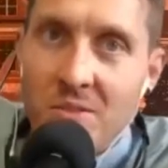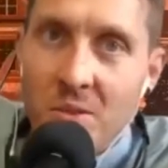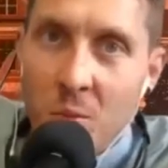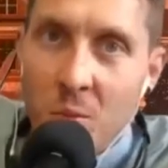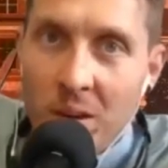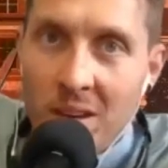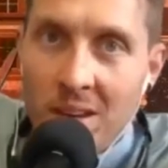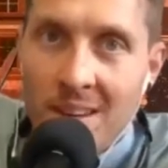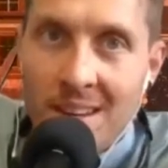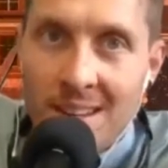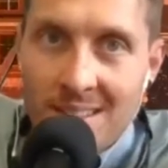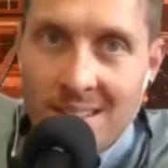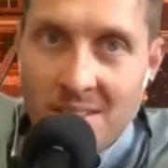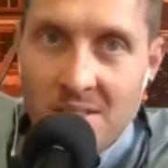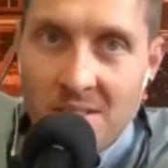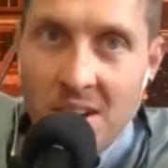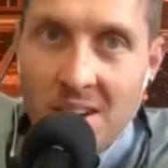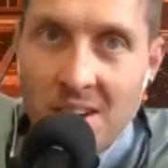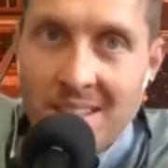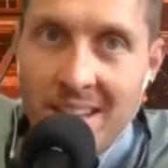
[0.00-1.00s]
so that we could get to
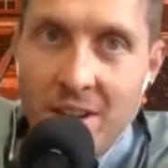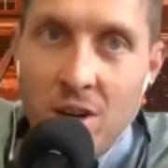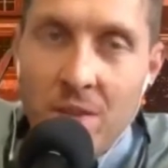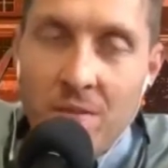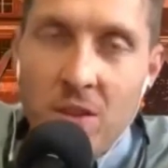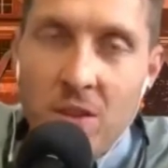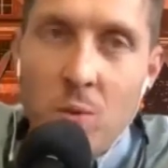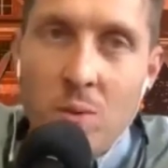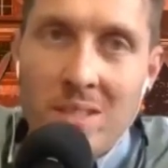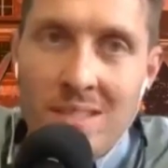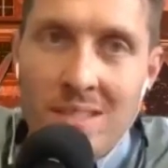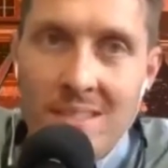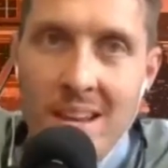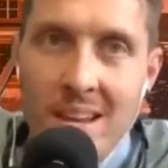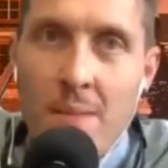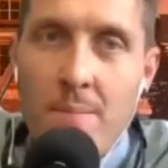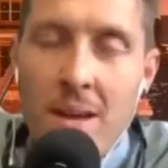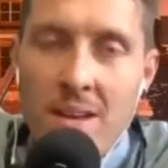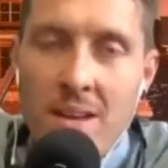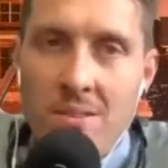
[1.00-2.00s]
Doug's interview with
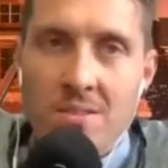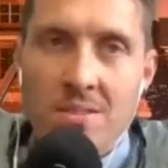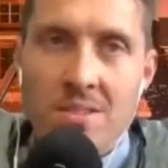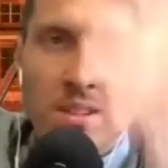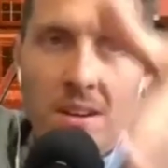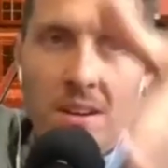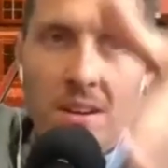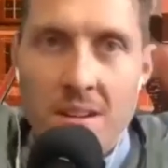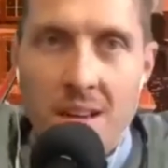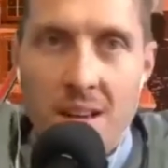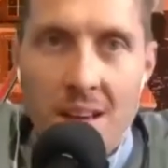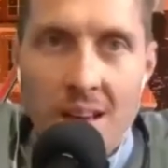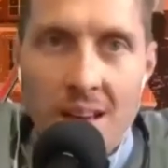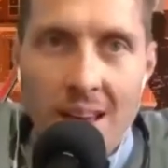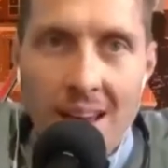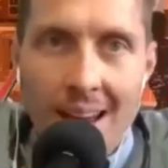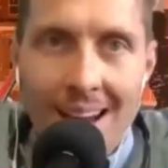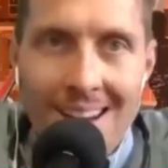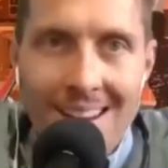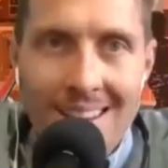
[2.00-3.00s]
Sam Hill. Doug,
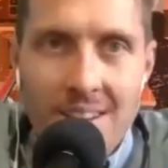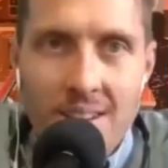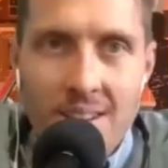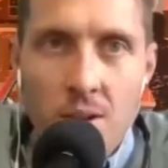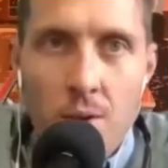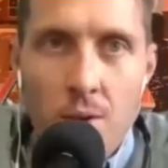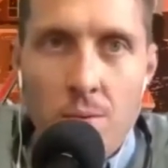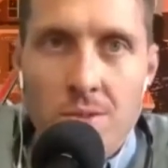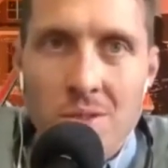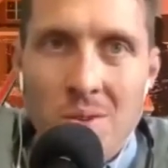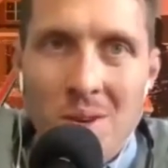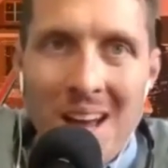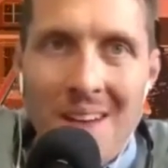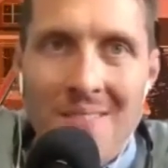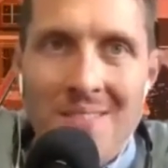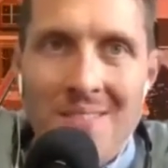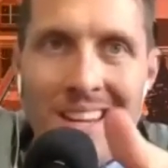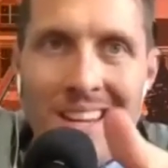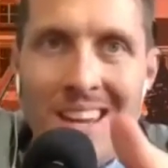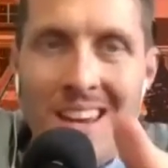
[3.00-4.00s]
any cues you
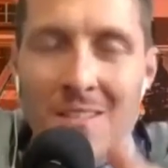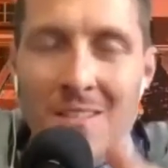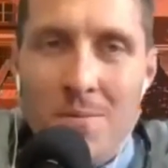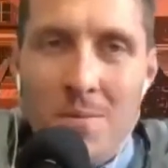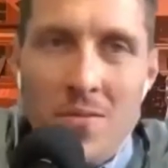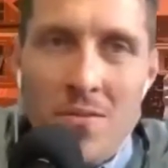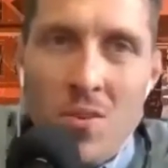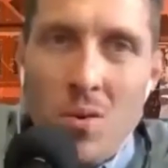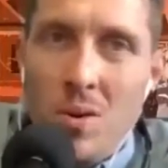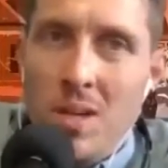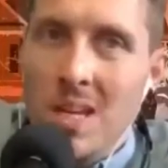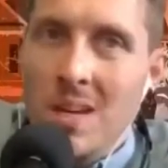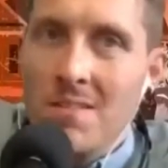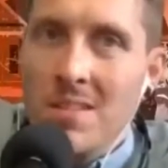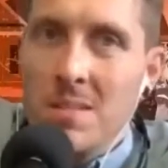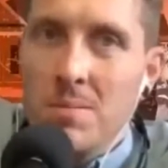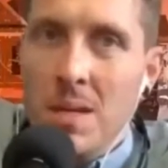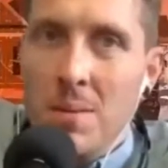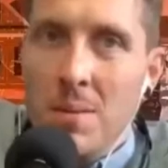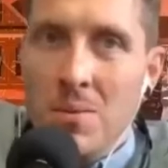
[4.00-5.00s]
have to give before we give
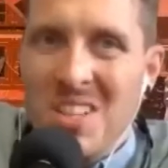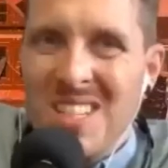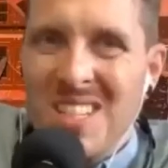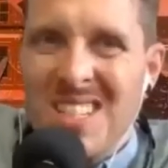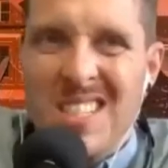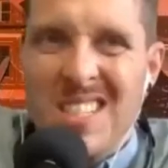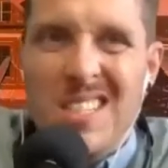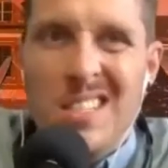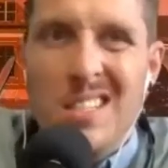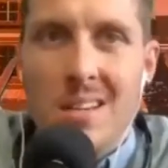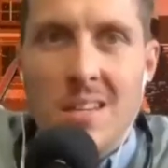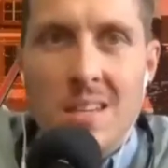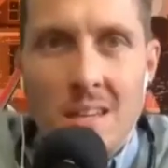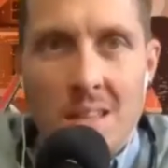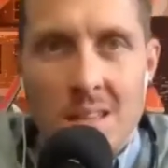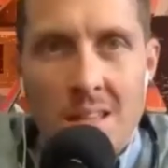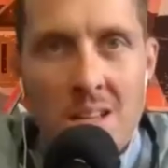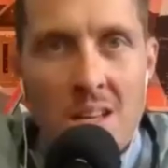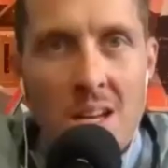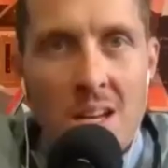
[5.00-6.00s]
these people the
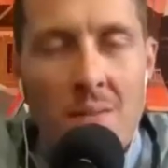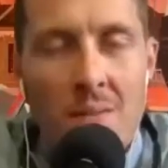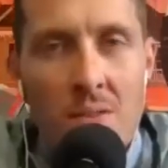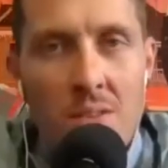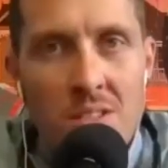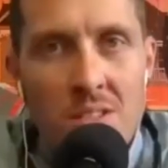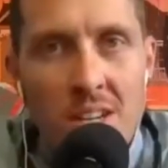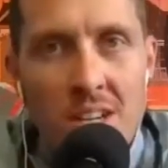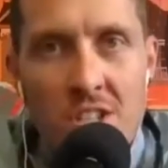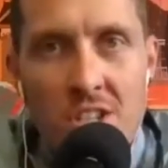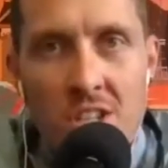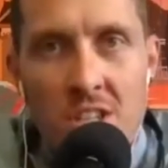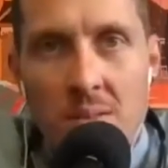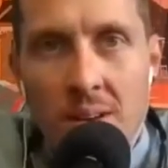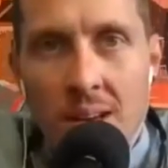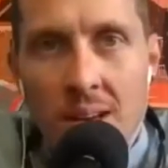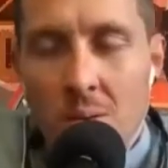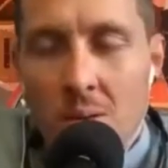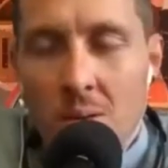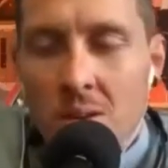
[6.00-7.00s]
succulent conversation you
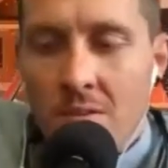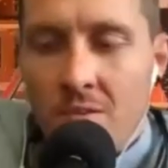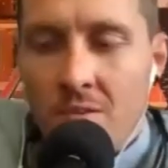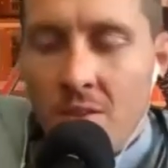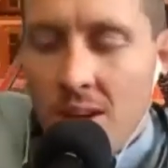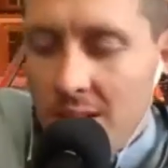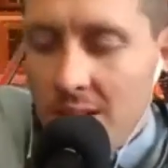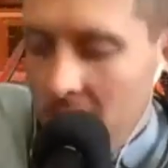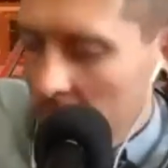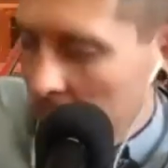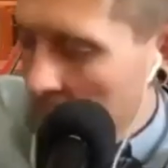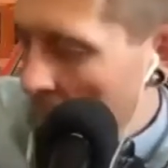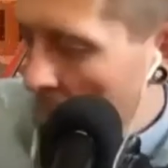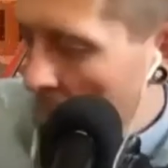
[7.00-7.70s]
had with our friend?